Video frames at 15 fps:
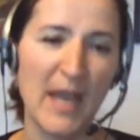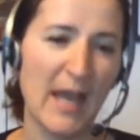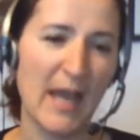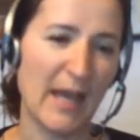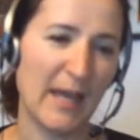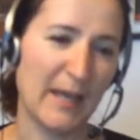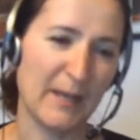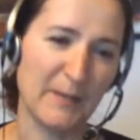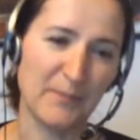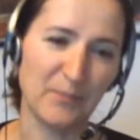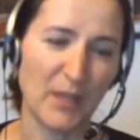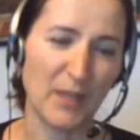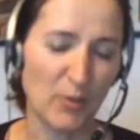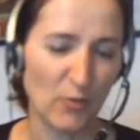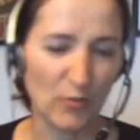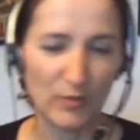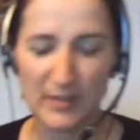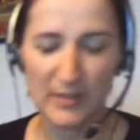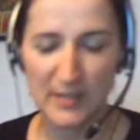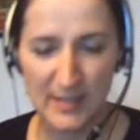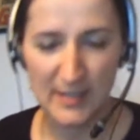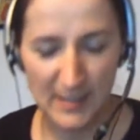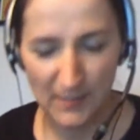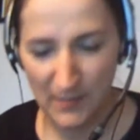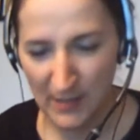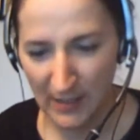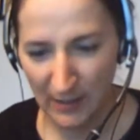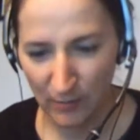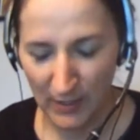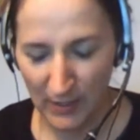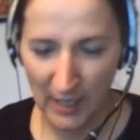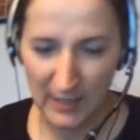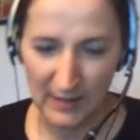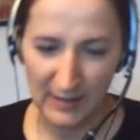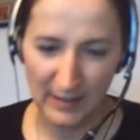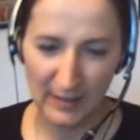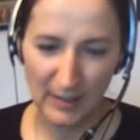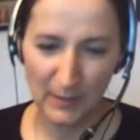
I know that it's something we can't think